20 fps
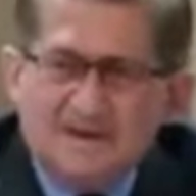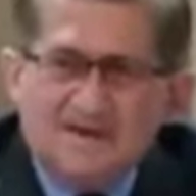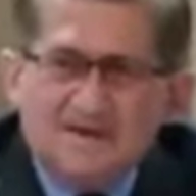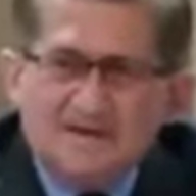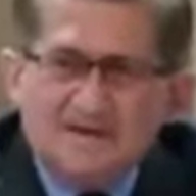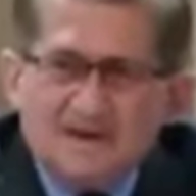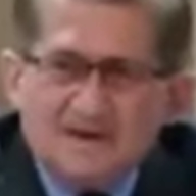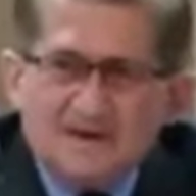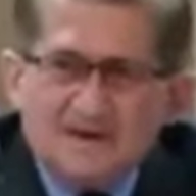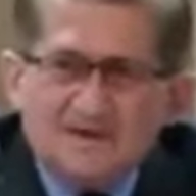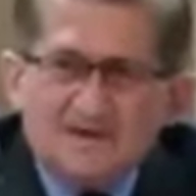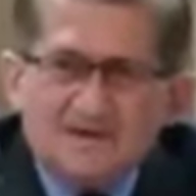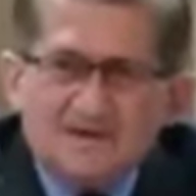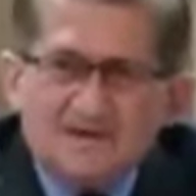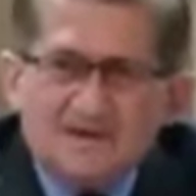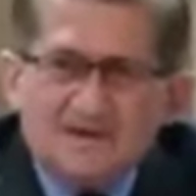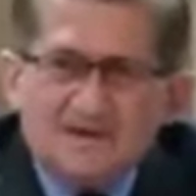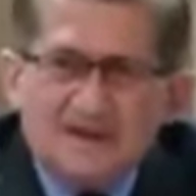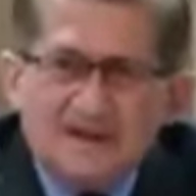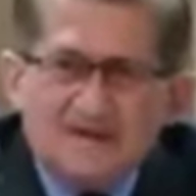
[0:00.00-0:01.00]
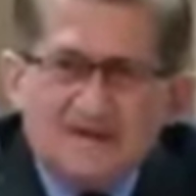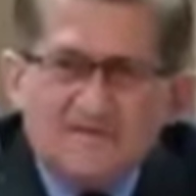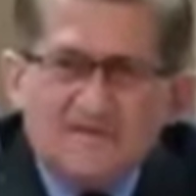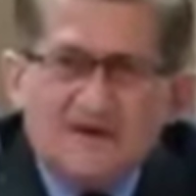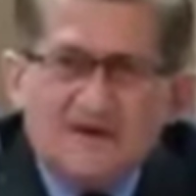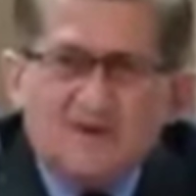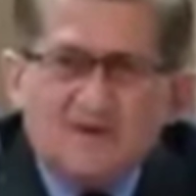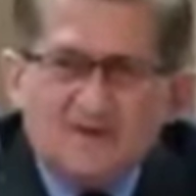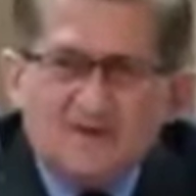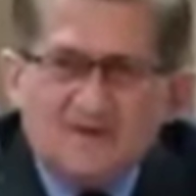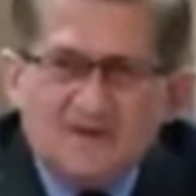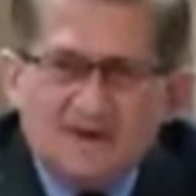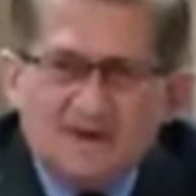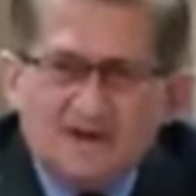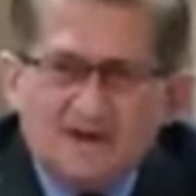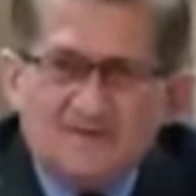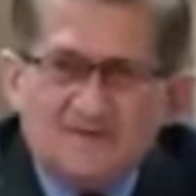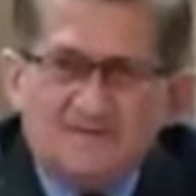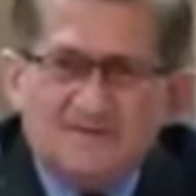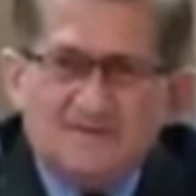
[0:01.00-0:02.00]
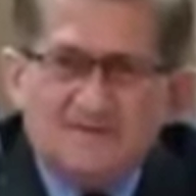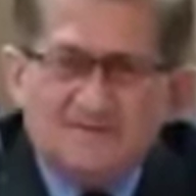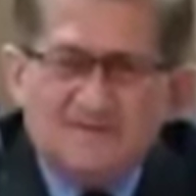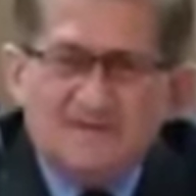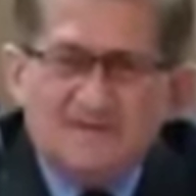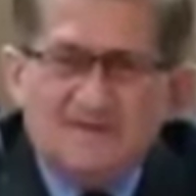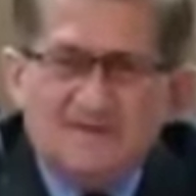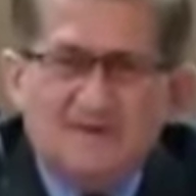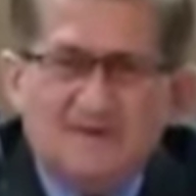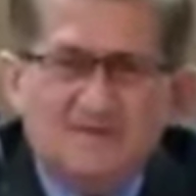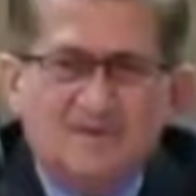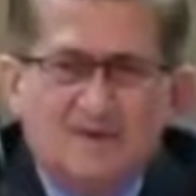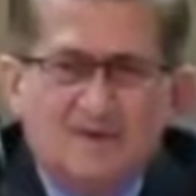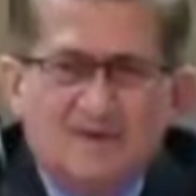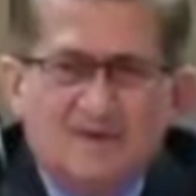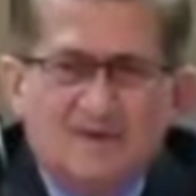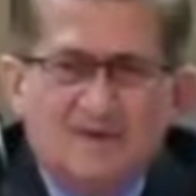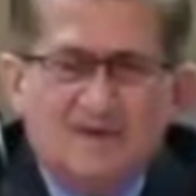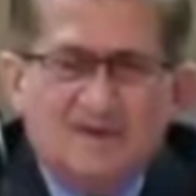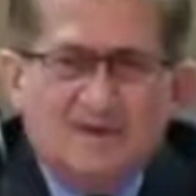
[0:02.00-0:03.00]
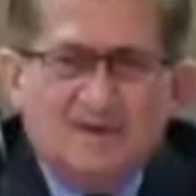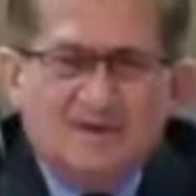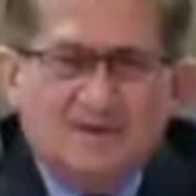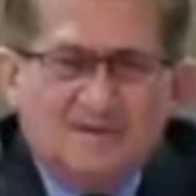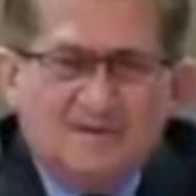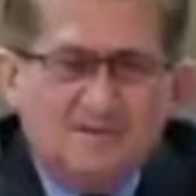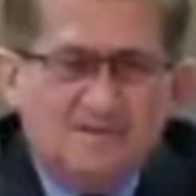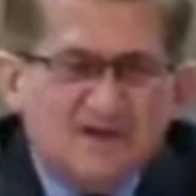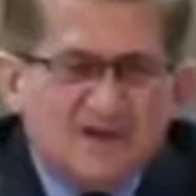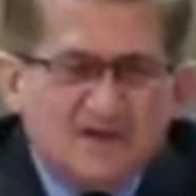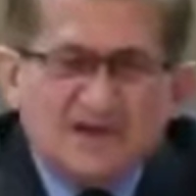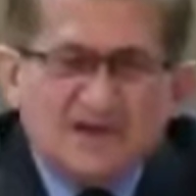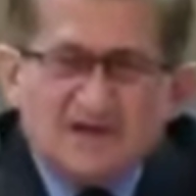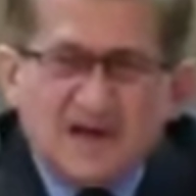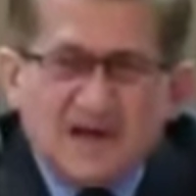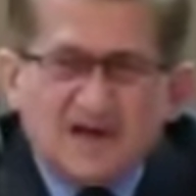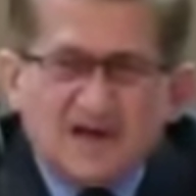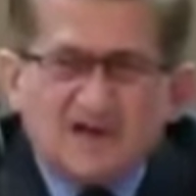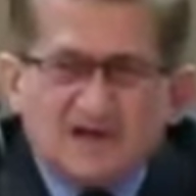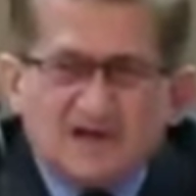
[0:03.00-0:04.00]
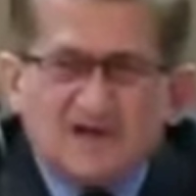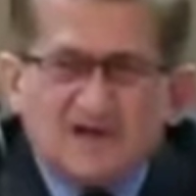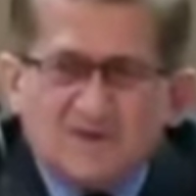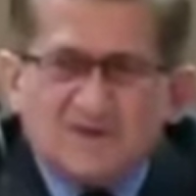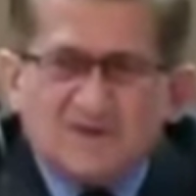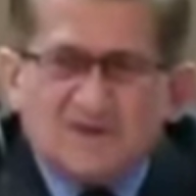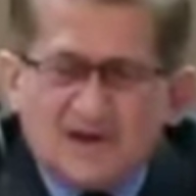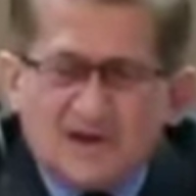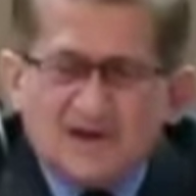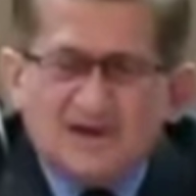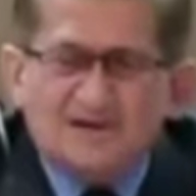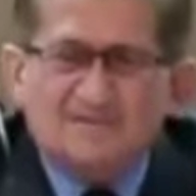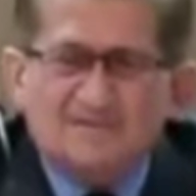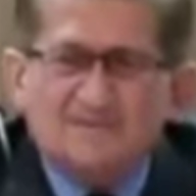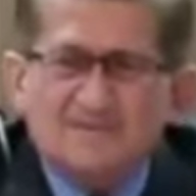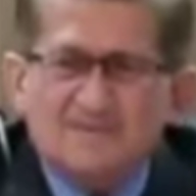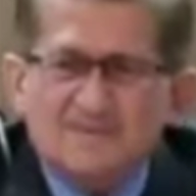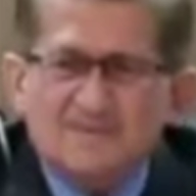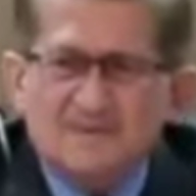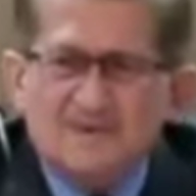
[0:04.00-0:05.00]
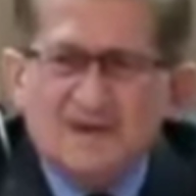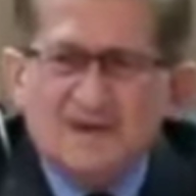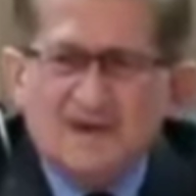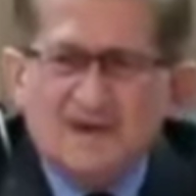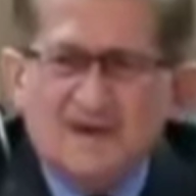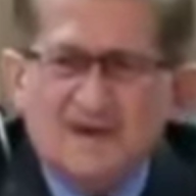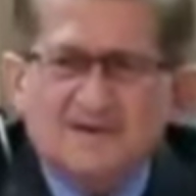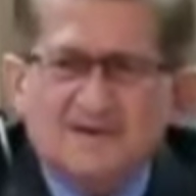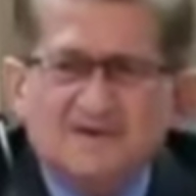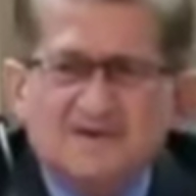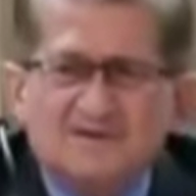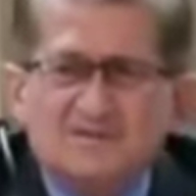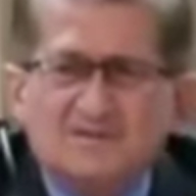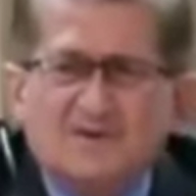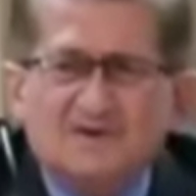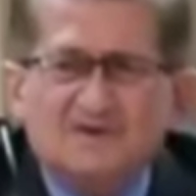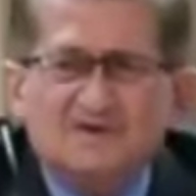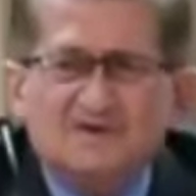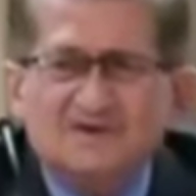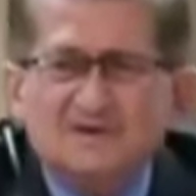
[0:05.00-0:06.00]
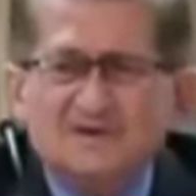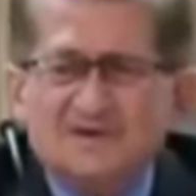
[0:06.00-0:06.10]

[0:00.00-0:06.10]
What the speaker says: The living with him, meditation with him, it's most.